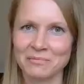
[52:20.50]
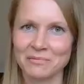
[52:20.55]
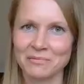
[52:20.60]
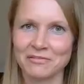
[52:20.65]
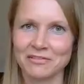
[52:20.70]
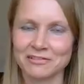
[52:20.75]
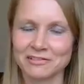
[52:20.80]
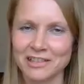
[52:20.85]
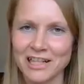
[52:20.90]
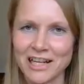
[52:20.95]
some
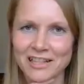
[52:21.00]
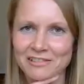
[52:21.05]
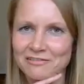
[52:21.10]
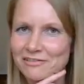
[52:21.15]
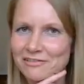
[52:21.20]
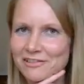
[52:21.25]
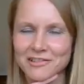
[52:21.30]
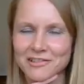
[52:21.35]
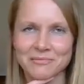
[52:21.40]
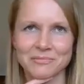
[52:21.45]
read
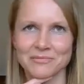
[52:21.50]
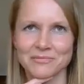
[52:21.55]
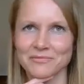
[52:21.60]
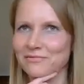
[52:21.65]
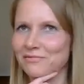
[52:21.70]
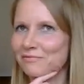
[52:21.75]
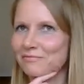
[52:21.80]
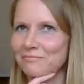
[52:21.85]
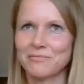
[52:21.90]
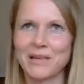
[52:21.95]

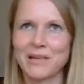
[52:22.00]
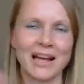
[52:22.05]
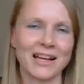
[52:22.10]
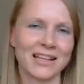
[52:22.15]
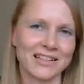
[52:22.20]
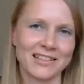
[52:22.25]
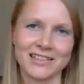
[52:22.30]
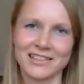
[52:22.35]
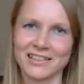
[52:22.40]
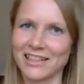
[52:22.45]
from
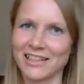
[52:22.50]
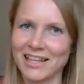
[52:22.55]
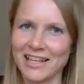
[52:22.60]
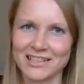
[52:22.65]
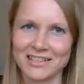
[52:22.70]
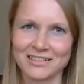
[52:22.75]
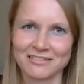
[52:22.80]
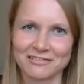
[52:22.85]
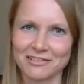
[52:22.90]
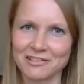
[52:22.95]
back in the
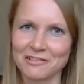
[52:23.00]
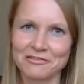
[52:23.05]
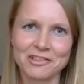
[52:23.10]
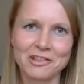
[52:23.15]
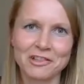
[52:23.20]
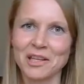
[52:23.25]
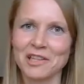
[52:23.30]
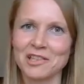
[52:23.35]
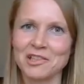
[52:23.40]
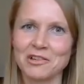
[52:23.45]
days
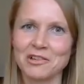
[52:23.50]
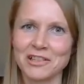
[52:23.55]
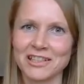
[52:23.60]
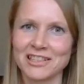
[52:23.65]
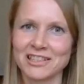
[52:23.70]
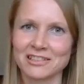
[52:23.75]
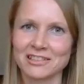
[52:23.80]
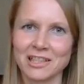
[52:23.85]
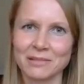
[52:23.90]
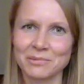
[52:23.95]
from the
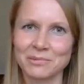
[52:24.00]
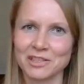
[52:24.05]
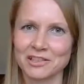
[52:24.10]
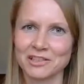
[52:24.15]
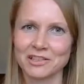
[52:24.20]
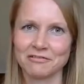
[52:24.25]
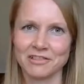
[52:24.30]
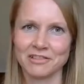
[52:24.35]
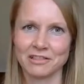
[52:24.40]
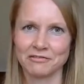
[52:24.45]
yogic
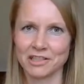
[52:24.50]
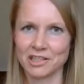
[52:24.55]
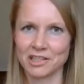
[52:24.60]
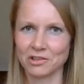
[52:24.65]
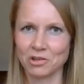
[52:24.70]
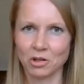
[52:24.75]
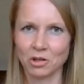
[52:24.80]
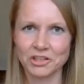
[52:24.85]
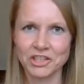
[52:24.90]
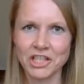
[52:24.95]
scriptures, which was
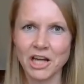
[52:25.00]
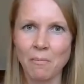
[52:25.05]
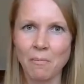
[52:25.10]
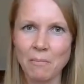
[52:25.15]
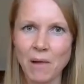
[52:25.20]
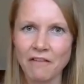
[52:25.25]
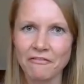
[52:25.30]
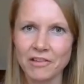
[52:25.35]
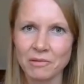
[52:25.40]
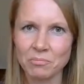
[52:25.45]
called
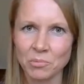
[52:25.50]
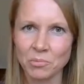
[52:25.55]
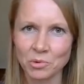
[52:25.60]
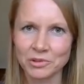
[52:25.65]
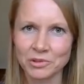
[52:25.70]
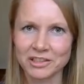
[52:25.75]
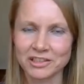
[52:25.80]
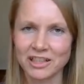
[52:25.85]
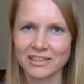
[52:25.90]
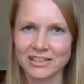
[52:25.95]
Shambhavi
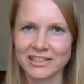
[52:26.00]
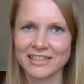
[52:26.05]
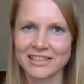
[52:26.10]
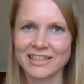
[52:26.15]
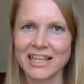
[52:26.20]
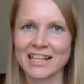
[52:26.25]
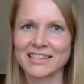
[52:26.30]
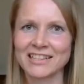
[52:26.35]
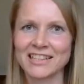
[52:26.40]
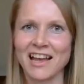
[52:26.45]
Mudra,
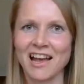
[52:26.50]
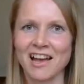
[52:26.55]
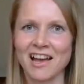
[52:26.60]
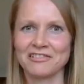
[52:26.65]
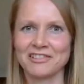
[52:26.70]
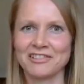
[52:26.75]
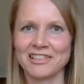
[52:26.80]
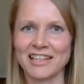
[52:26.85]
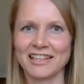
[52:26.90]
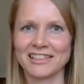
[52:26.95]
that's kind
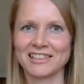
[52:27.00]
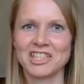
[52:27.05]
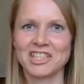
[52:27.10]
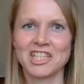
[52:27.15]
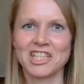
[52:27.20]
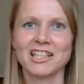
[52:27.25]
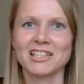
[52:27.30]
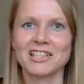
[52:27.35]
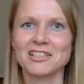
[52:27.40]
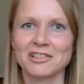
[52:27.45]
of the
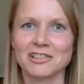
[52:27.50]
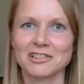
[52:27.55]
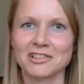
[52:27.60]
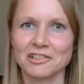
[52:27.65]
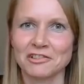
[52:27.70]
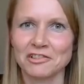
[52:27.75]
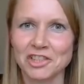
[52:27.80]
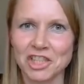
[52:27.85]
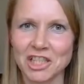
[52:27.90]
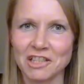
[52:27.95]
gesture
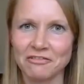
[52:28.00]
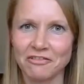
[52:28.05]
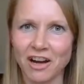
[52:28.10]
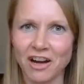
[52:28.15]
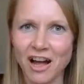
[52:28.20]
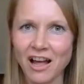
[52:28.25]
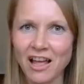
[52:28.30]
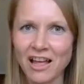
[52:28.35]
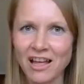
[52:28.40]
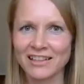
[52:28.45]
of
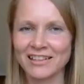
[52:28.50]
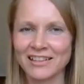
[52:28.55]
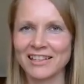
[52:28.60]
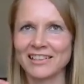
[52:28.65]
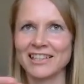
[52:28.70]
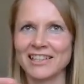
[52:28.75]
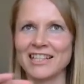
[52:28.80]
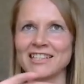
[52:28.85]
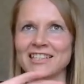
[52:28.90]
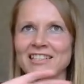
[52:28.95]
Shiva,
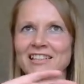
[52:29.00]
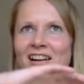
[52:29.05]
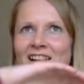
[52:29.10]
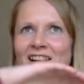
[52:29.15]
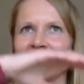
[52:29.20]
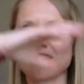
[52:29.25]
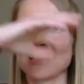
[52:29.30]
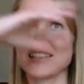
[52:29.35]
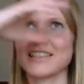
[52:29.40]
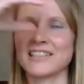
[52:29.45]
that he's
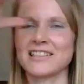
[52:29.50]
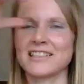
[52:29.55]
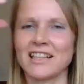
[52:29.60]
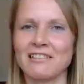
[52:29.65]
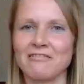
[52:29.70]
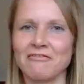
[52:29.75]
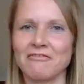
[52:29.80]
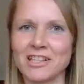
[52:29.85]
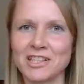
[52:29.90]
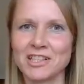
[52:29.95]

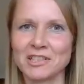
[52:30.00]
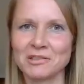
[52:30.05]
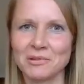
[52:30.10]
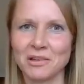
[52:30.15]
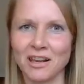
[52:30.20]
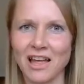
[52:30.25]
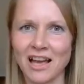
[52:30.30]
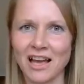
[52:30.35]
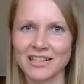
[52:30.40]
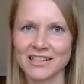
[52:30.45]
constantly
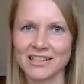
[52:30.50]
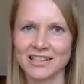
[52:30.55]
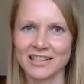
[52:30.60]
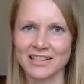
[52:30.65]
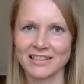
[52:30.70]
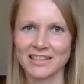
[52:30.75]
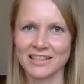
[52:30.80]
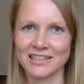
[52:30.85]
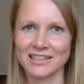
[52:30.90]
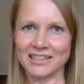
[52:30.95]

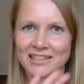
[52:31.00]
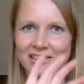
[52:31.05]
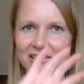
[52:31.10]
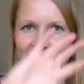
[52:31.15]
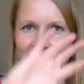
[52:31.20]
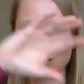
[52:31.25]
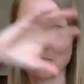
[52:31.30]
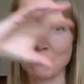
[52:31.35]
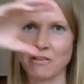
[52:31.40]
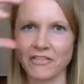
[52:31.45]
visualizing this
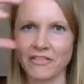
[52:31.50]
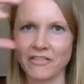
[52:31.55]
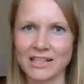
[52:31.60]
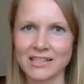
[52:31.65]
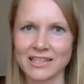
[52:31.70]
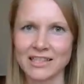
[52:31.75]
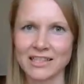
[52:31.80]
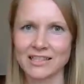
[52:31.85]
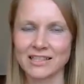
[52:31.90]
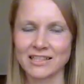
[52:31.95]
stream of
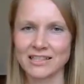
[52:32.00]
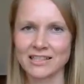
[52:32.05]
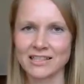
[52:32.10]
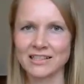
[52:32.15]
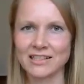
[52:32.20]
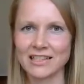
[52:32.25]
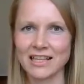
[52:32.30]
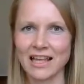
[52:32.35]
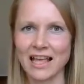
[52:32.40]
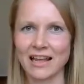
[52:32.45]

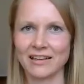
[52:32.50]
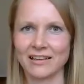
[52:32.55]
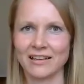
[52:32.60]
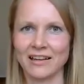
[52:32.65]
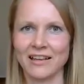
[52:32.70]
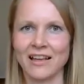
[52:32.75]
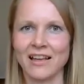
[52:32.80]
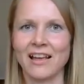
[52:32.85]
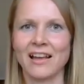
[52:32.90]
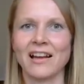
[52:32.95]
existence
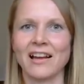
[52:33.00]
and